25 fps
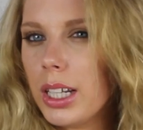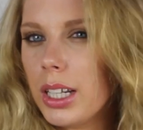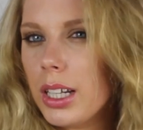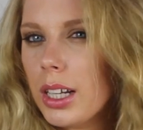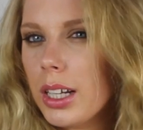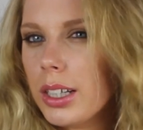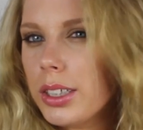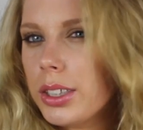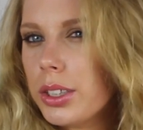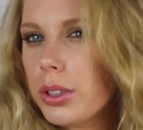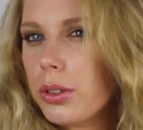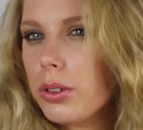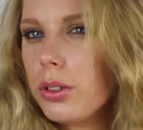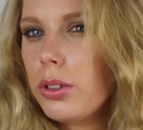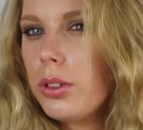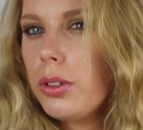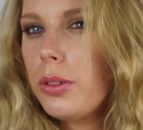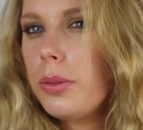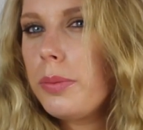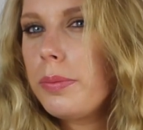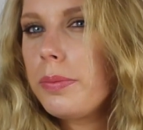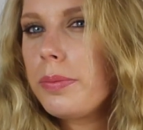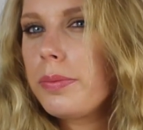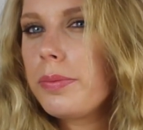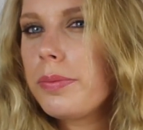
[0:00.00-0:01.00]
and
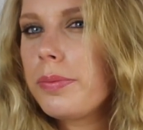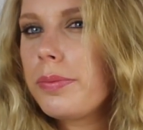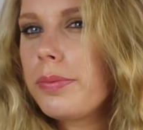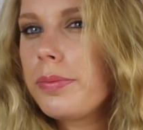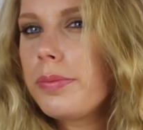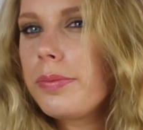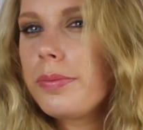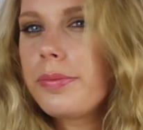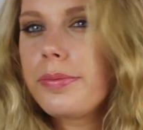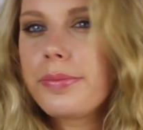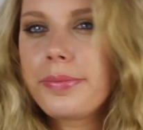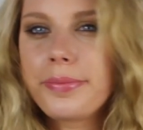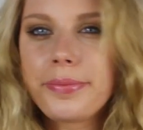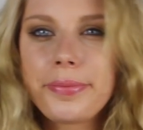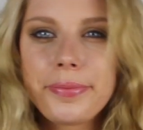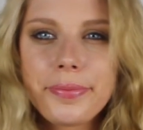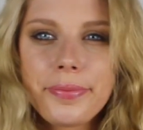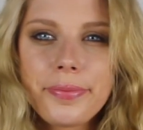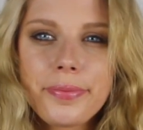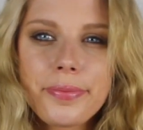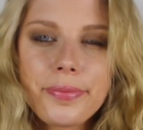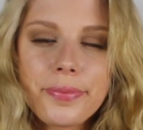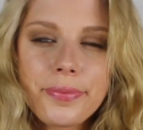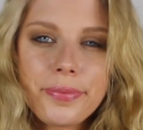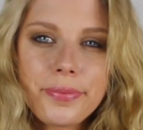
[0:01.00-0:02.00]
natural.
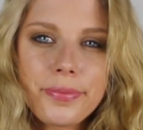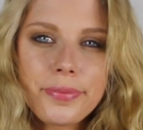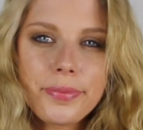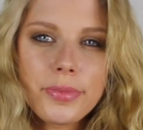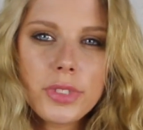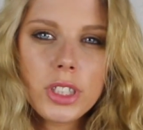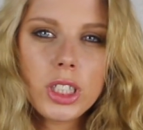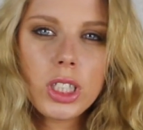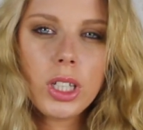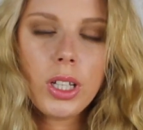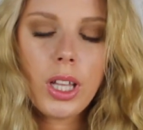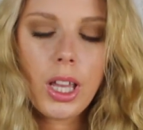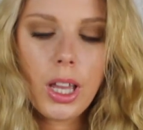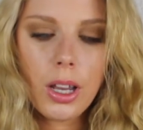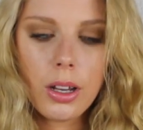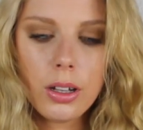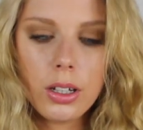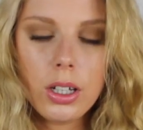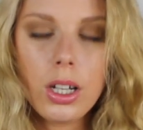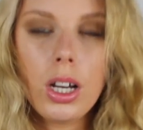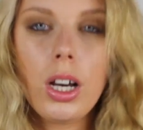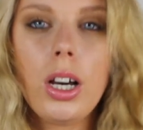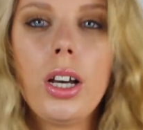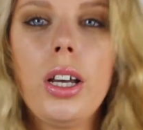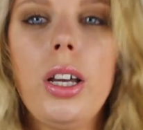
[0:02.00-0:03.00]
So
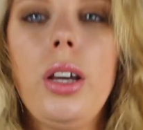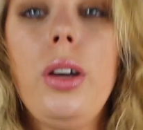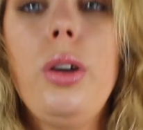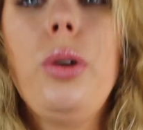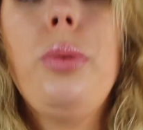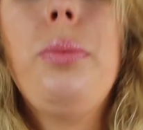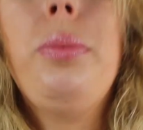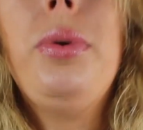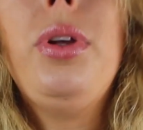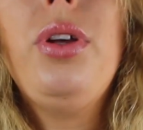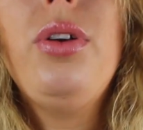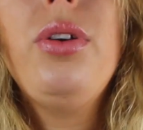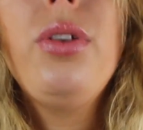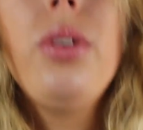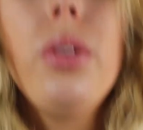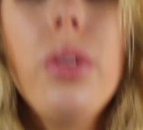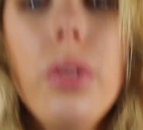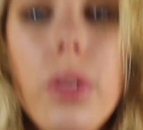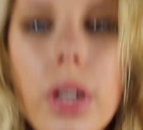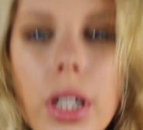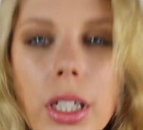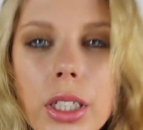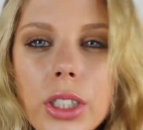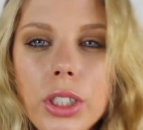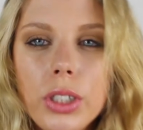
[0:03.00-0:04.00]
yeah, I hope
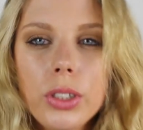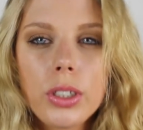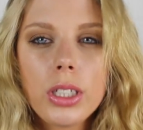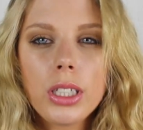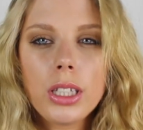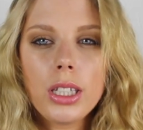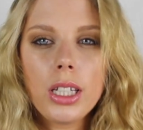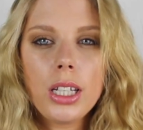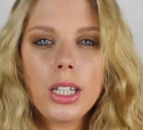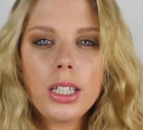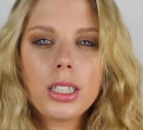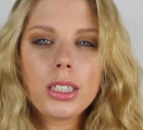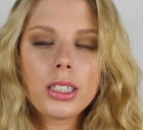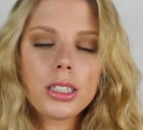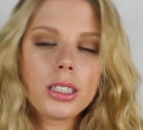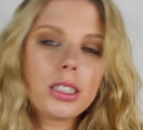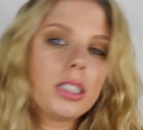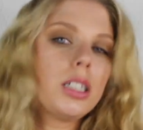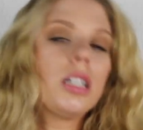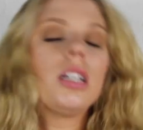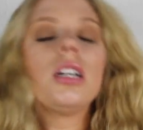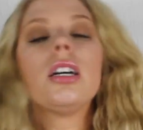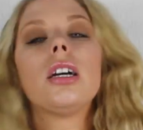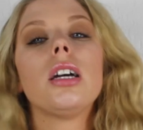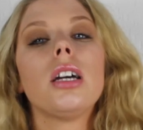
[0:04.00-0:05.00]
you enjoyed this
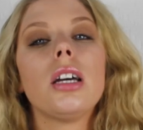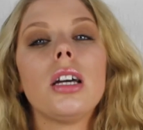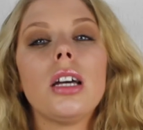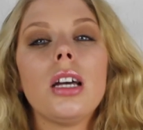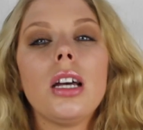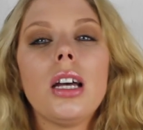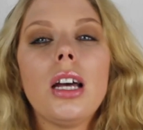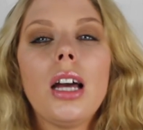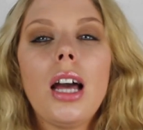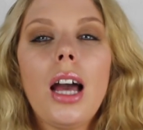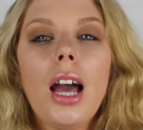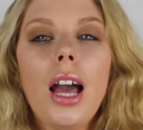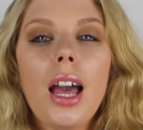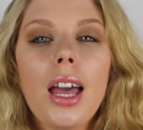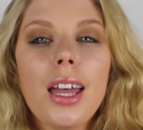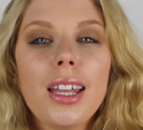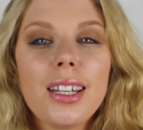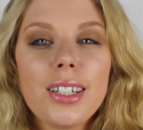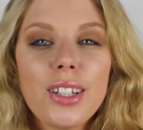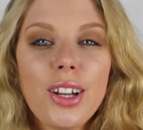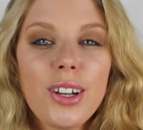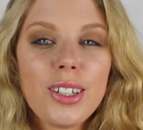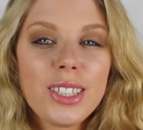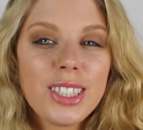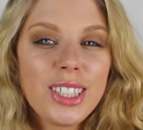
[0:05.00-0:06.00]

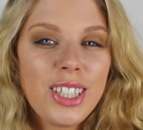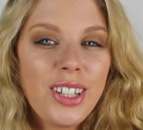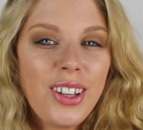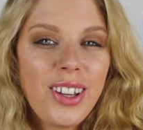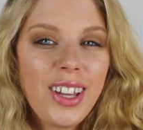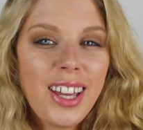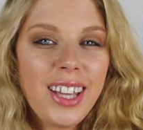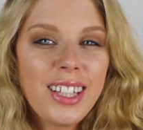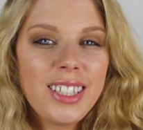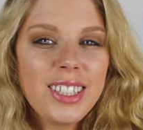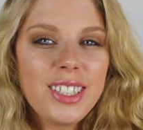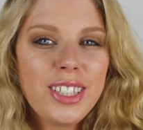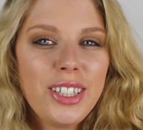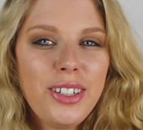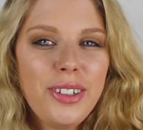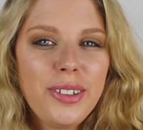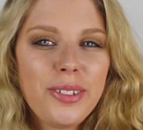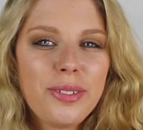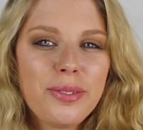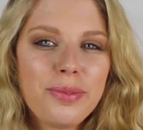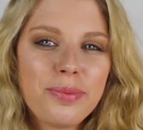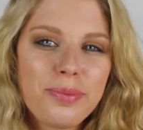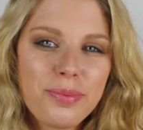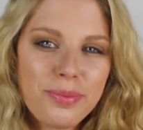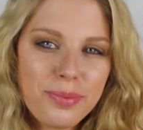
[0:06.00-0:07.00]
and I'll see you again
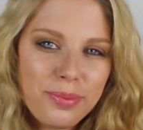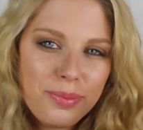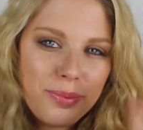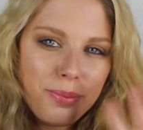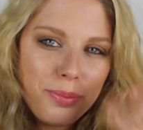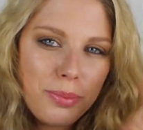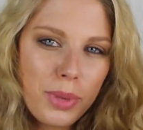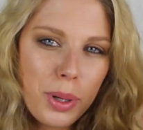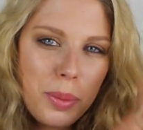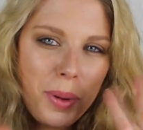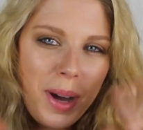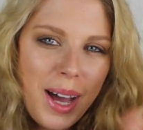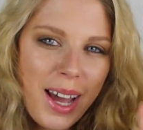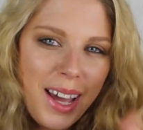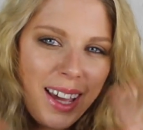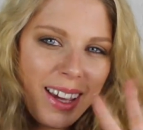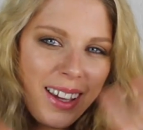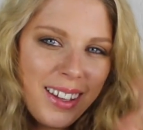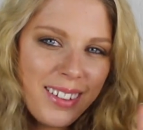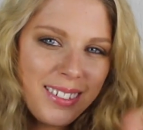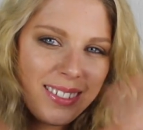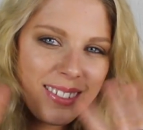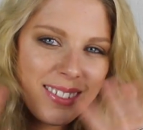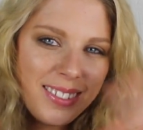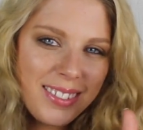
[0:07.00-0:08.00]
soon. Bye bye.